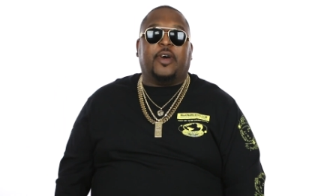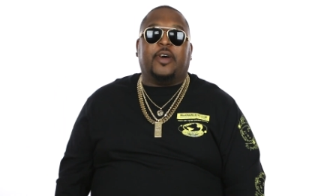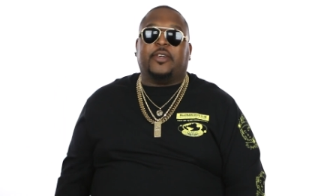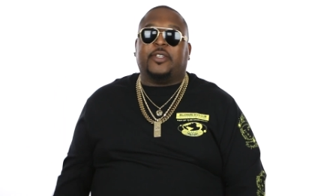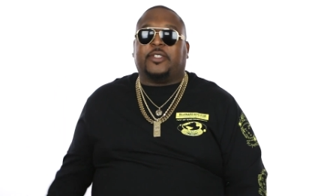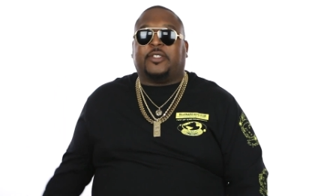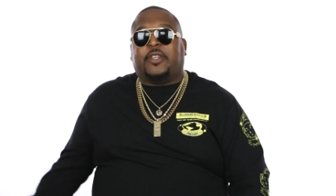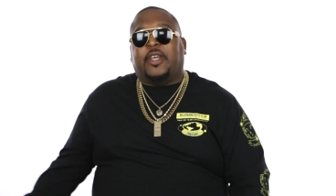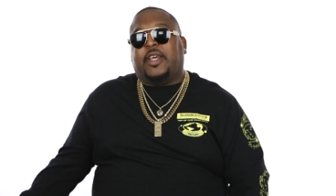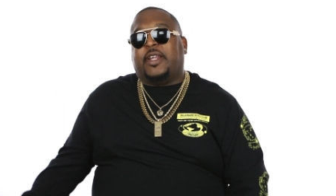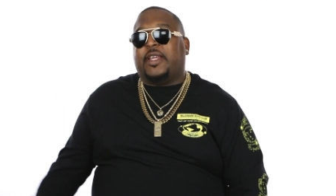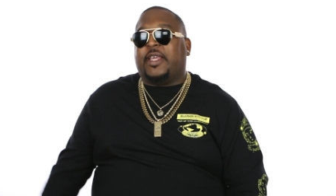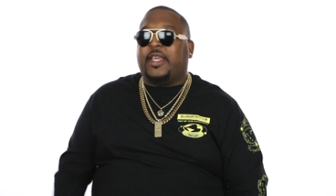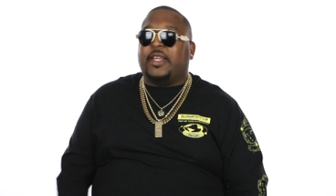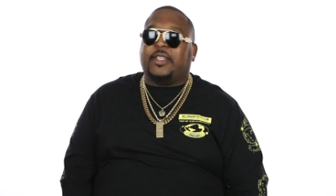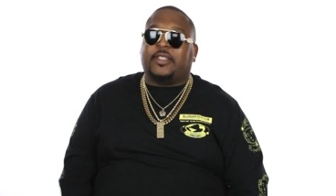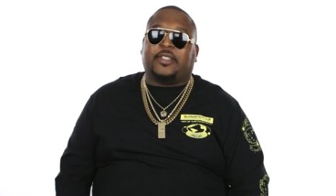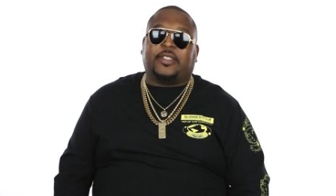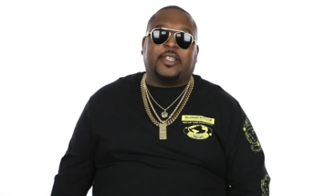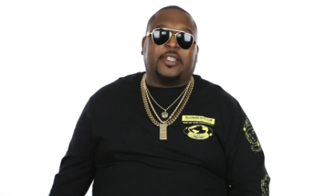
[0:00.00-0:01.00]
I was trying to
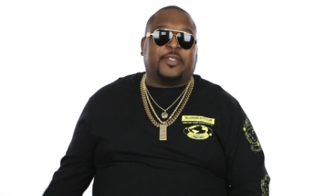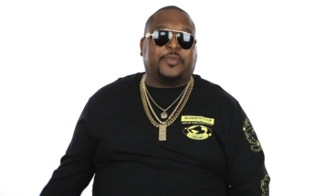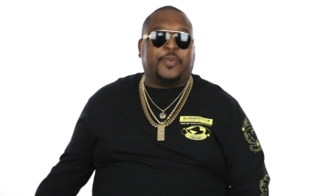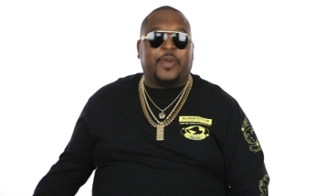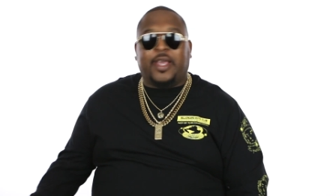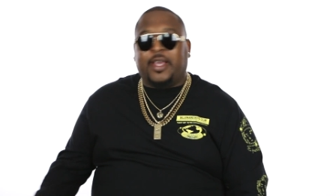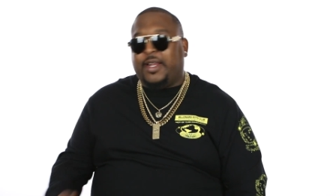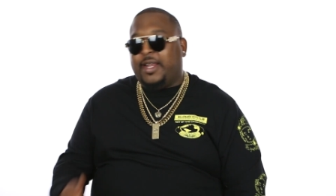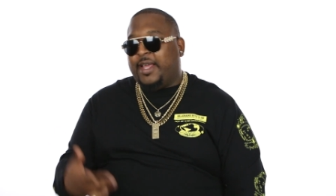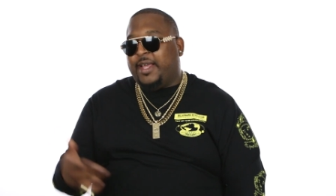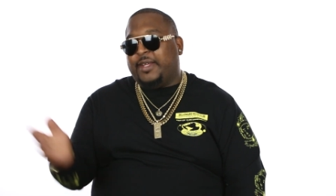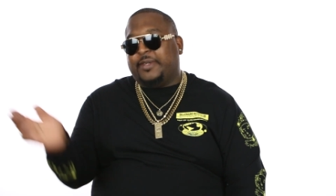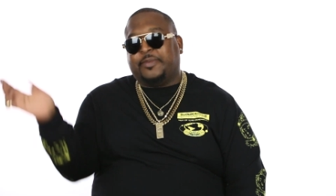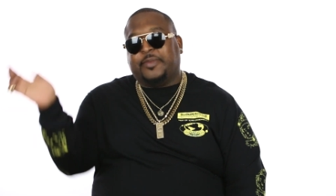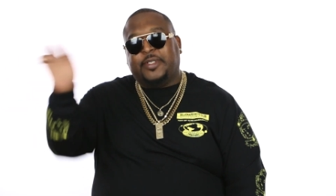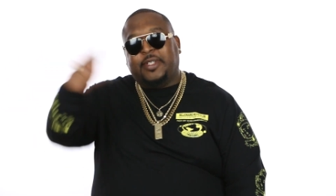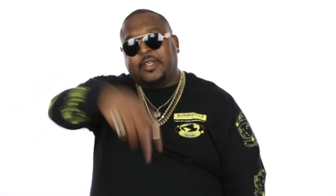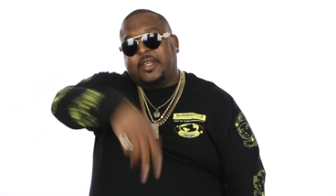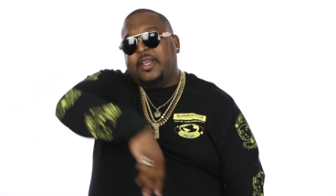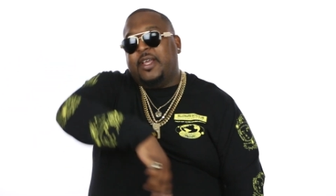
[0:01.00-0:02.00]
get a six pack. Like
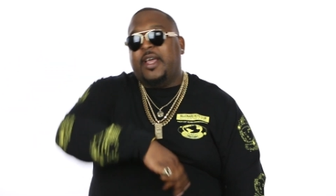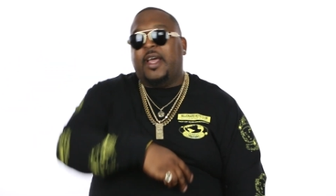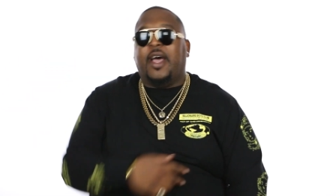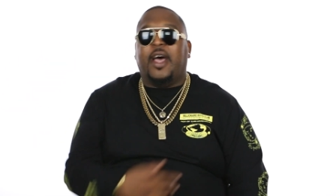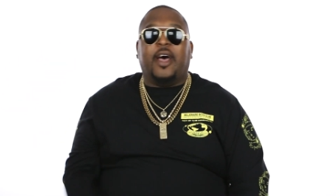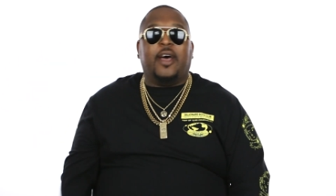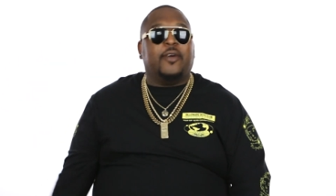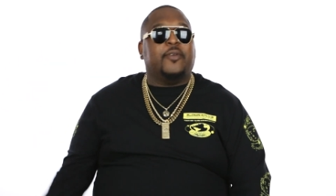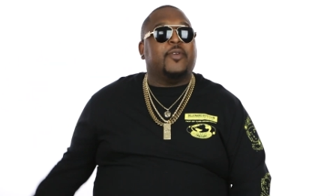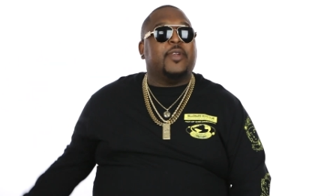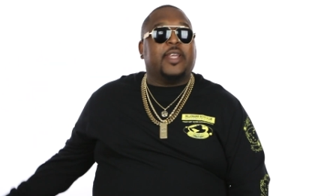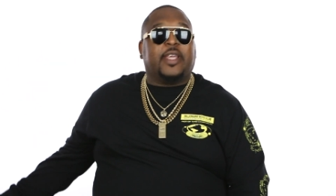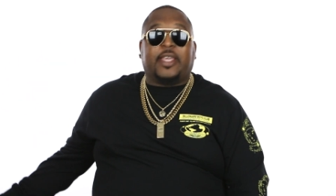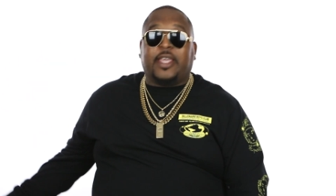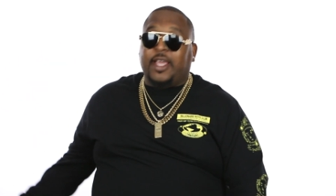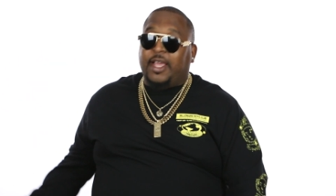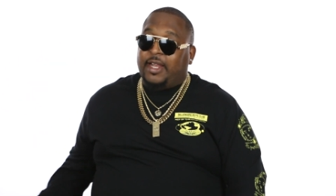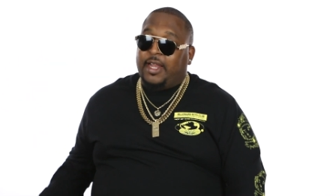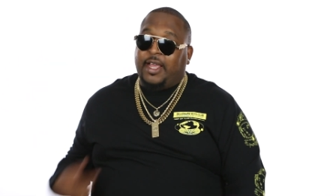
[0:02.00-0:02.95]
I don't really care.